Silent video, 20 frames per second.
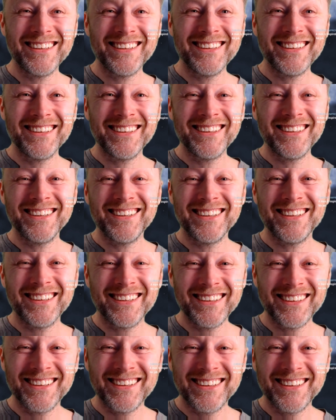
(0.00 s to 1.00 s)

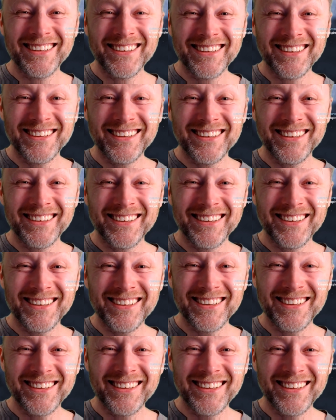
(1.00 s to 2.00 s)

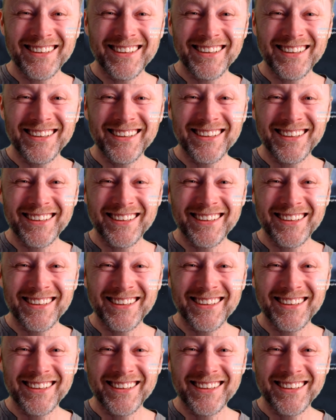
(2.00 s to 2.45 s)
Nothing is said.